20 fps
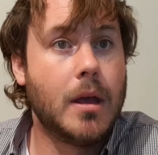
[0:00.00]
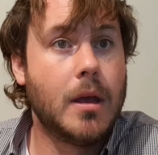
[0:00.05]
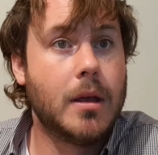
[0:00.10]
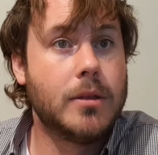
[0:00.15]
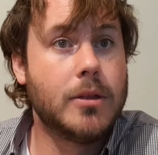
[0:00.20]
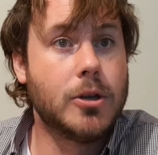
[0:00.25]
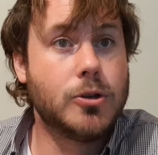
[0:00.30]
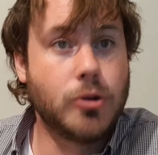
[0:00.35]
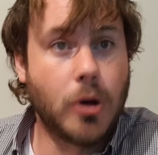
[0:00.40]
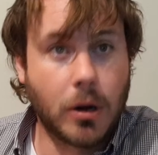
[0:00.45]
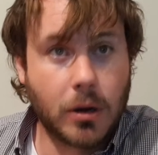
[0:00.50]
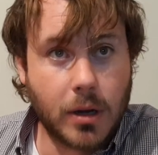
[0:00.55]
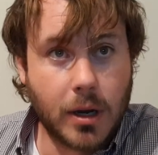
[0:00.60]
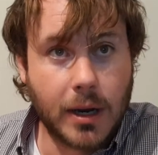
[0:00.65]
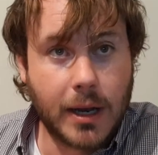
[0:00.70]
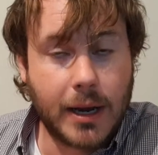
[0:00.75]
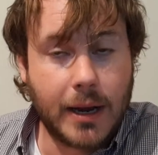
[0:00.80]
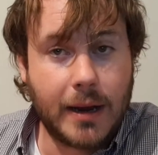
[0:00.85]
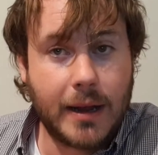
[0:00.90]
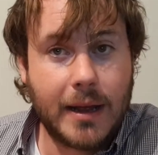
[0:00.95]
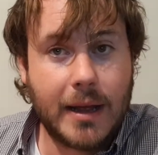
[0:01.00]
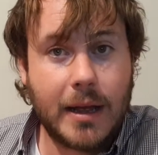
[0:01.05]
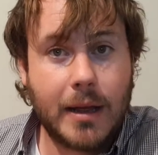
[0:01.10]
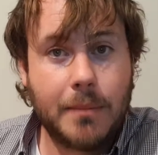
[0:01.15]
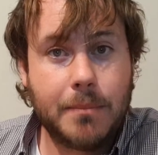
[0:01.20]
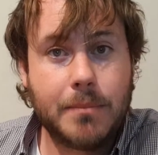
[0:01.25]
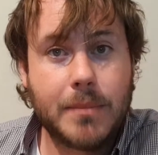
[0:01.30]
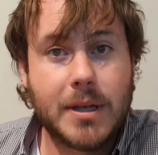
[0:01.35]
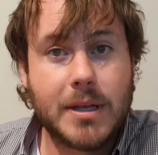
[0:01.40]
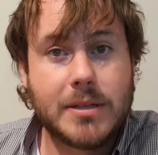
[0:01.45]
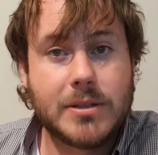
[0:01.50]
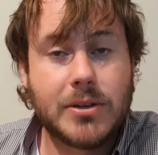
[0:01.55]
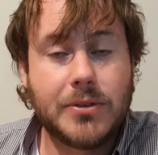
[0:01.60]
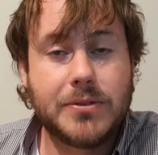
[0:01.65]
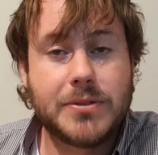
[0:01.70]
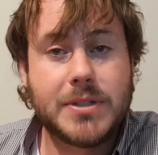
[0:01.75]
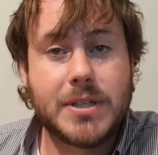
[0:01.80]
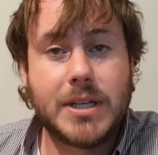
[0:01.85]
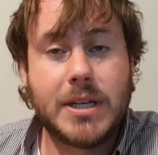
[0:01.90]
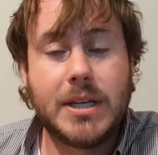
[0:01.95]
The Drunken Clam is
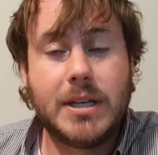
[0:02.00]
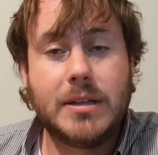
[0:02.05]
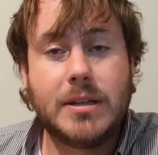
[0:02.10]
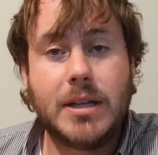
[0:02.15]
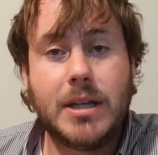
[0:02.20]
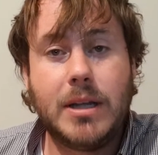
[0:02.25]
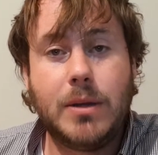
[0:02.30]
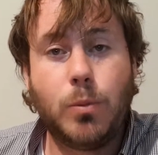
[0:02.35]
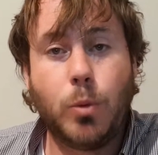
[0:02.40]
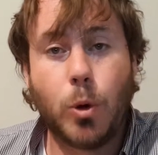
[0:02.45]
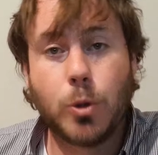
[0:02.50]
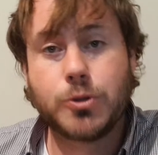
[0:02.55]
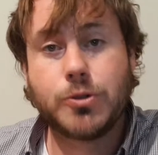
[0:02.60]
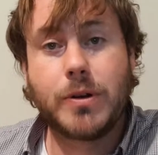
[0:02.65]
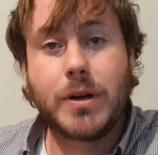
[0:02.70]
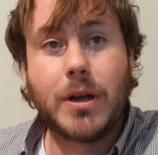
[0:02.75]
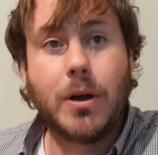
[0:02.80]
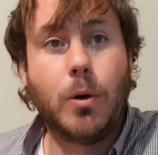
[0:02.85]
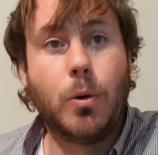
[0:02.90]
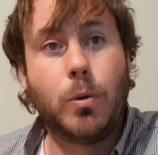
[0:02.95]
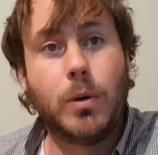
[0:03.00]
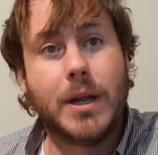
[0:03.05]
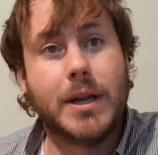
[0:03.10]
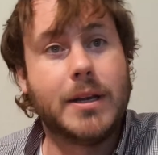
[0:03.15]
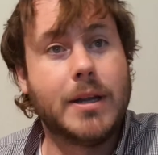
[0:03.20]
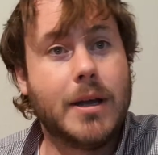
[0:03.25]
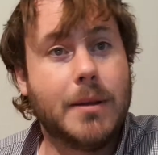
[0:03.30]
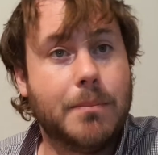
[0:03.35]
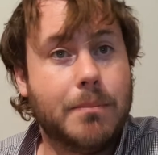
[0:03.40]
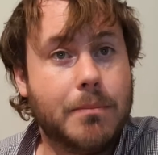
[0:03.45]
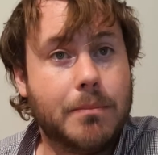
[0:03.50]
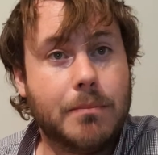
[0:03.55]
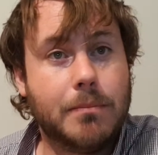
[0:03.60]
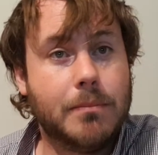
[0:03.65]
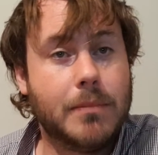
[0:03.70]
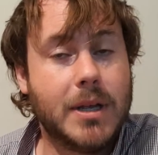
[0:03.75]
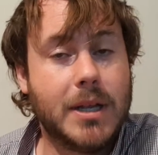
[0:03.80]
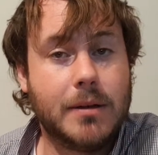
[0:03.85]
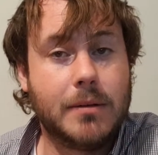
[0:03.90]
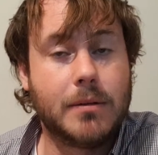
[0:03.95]
obviously the watering hole
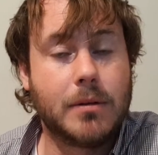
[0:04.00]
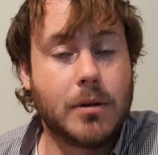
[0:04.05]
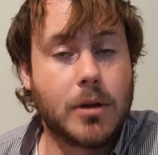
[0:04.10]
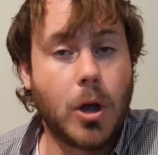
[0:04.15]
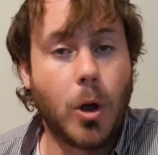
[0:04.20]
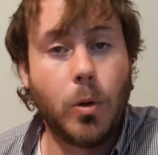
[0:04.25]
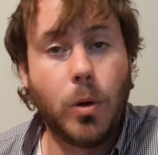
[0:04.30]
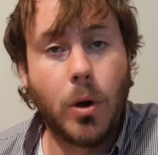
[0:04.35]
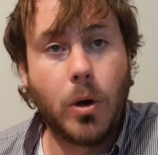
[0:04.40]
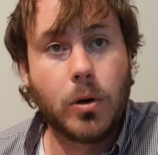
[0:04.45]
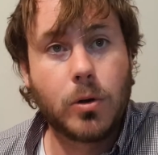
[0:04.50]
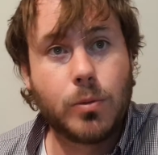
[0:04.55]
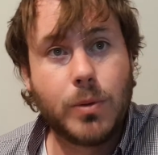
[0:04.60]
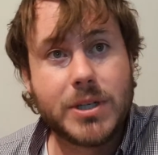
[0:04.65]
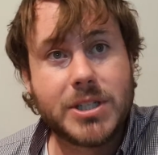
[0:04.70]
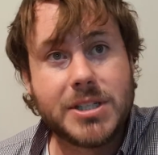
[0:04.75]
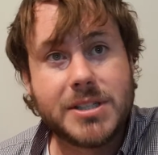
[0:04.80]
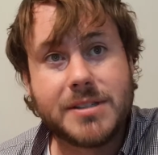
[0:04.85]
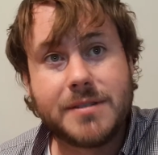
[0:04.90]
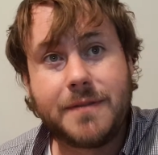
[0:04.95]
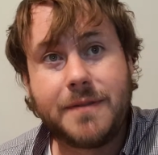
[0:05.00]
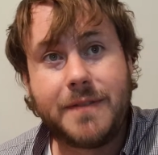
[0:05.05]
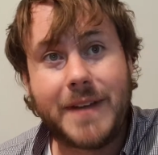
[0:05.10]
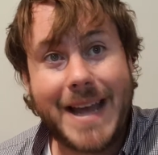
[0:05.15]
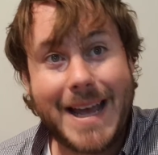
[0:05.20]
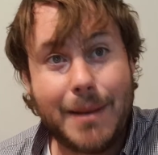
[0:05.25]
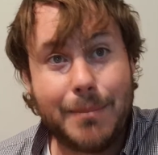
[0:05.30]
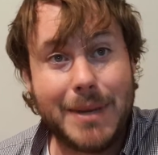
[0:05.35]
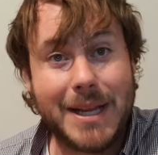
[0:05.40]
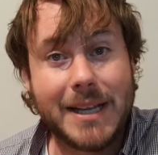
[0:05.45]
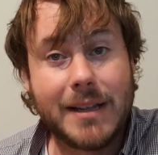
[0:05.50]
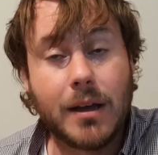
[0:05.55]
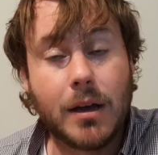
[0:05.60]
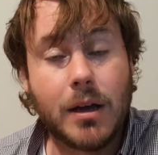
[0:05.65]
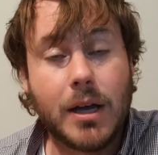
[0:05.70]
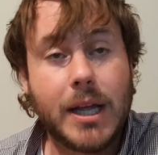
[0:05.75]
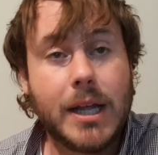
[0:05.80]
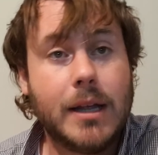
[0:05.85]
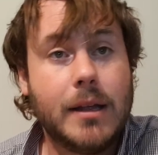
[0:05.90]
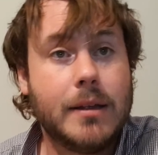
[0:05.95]
in Quahog, which is Family
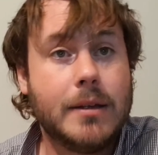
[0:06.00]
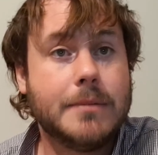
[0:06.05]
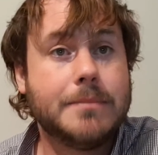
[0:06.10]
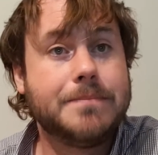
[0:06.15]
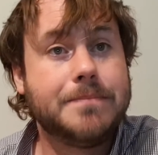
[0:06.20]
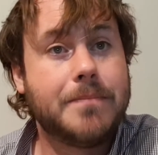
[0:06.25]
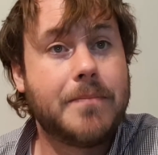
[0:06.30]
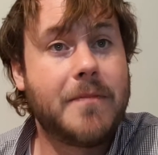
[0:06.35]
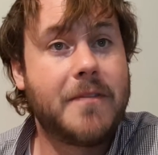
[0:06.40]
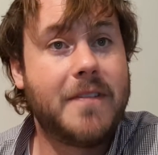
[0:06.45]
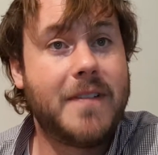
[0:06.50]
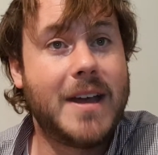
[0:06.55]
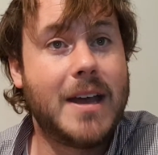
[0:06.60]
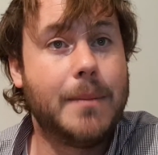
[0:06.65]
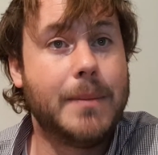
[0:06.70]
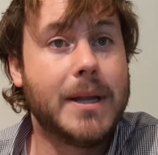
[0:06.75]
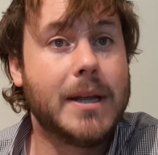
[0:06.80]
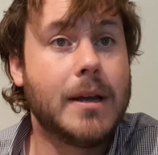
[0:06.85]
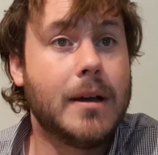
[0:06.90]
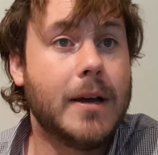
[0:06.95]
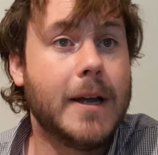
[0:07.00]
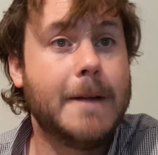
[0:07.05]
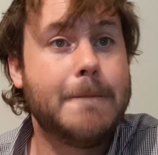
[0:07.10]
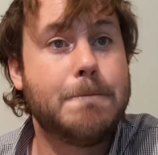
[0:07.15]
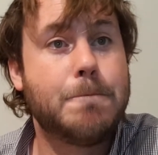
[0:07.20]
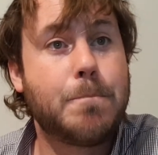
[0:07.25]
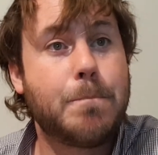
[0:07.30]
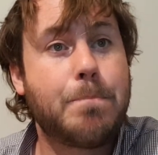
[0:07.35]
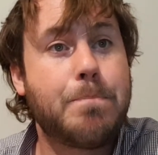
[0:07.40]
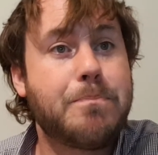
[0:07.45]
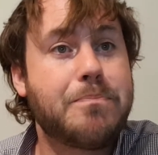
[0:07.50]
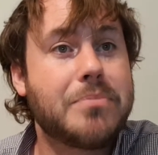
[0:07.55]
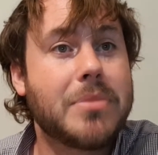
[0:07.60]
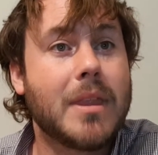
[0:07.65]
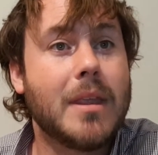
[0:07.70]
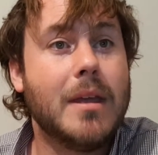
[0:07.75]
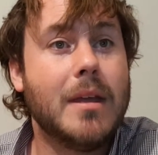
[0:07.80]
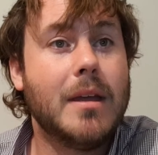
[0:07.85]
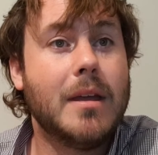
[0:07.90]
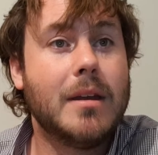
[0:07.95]
Guy. Family Guy.
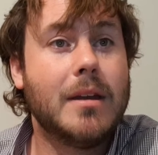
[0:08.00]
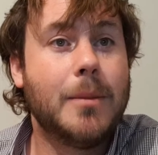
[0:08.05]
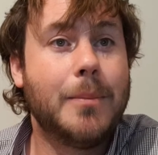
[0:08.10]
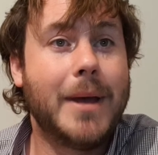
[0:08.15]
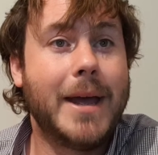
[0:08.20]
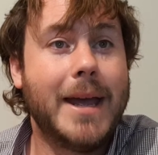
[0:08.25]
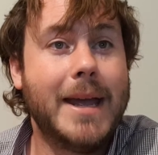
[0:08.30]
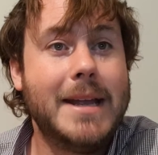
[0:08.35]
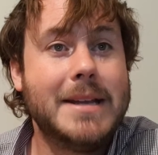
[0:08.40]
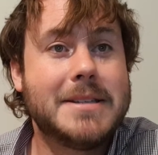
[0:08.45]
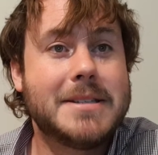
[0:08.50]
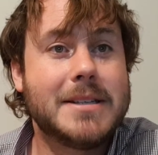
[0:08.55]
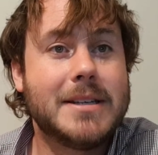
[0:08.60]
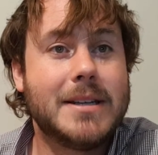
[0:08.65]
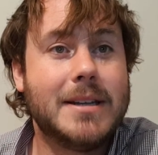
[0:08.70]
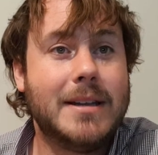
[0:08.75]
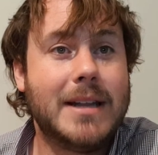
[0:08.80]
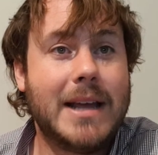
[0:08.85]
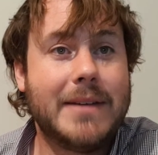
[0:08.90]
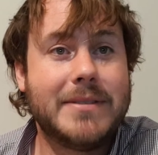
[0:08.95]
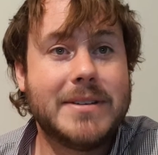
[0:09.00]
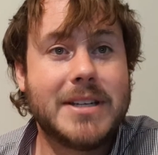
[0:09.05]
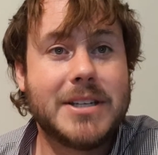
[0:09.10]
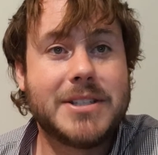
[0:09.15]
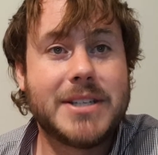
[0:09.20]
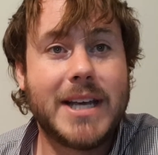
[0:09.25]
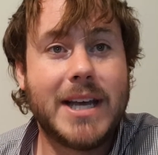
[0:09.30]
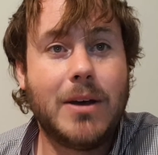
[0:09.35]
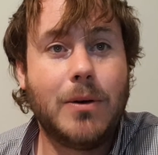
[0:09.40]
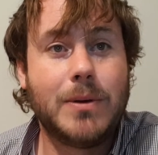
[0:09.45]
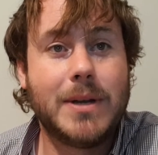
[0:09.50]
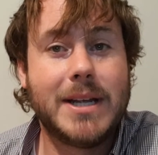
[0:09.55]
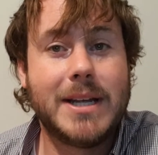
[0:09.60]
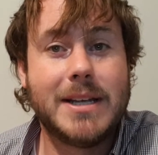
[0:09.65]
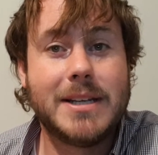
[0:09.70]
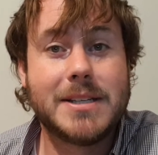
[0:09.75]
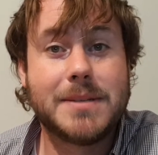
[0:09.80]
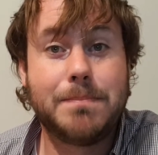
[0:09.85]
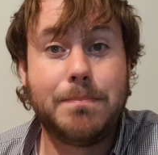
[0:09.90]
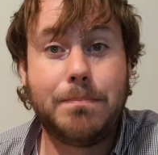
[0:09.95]
Number 8, Lavender Town
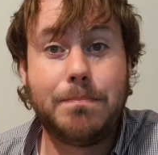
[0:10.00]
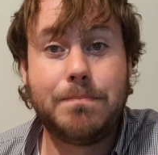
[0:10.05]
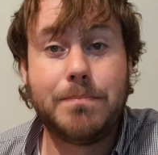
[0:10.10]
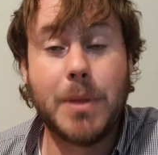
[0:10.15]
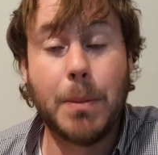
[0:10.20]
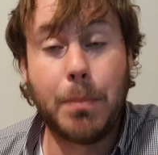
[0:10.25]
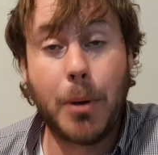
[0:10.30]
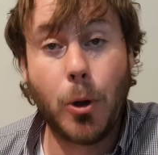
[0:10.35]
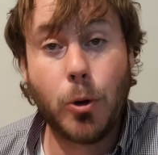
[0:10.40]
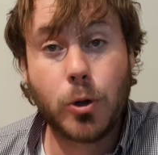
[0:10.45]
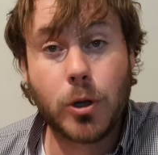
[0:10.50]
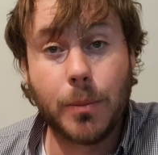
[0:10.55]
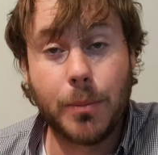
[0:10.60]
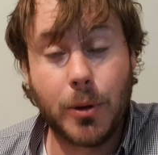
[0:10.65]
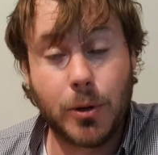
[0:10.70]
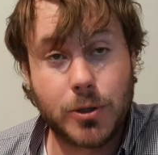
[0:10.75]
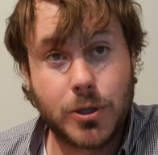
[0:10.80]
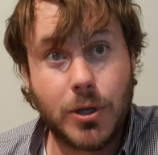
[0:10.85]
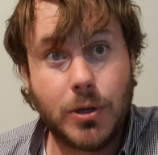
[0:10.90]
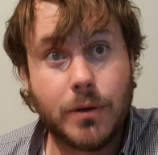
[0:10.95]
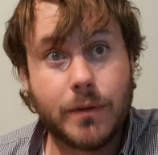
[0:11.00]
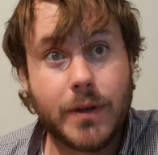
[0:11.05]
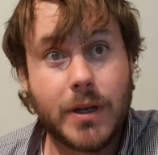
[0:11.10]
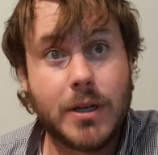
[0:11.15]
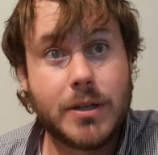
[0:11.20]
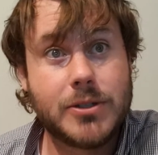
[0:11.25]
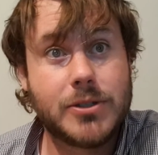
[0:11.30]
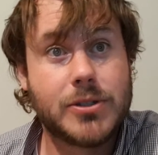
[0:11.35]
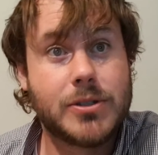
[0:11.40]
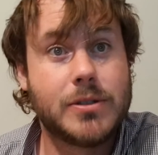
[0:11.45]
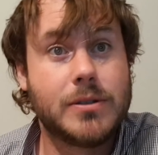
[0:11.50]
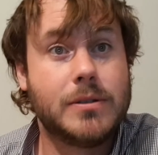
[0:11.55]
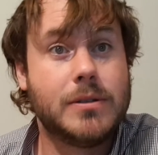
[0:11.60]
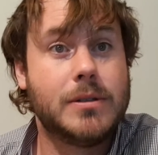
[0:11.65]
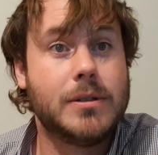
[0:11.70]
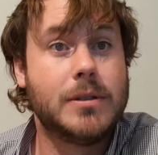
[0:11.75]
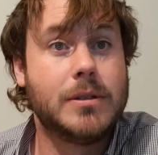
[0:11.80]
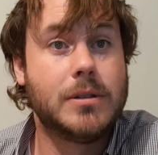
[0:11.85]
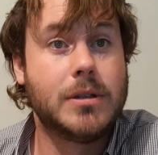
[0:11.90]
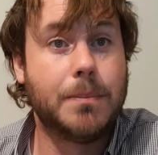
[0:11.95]
is the Pokemon universe.
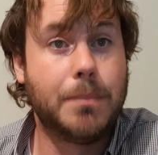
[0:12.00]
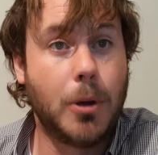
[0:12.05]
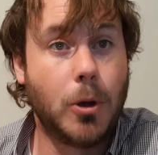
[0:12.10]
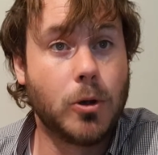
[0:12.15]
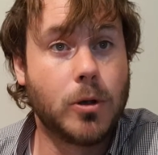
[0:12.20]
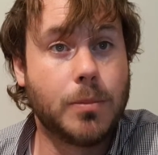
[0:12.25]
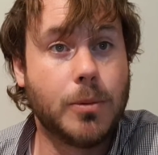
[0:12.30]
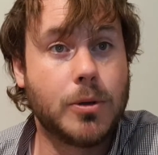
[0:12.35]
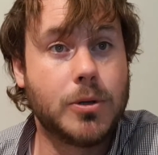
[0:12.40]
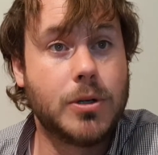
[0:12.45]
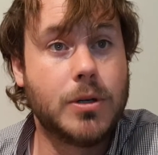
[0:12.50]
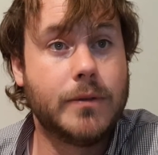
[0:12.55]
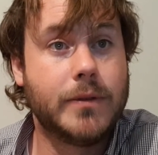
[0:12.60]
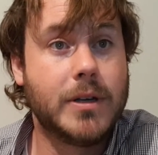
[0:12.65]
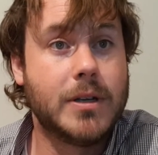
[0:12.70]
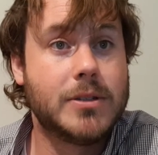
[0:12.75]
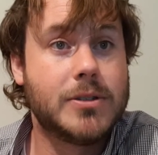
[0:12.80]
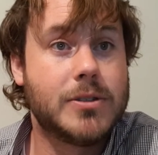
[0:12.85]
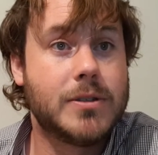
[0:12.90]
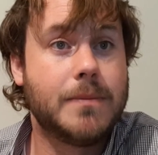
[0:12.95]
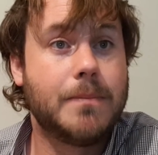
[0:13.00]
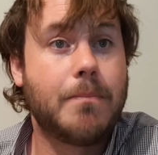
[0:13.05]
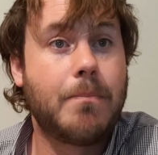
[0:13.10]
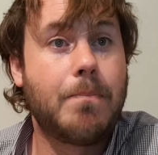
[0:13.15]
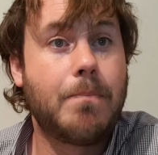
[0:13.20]
The Pokemon universe.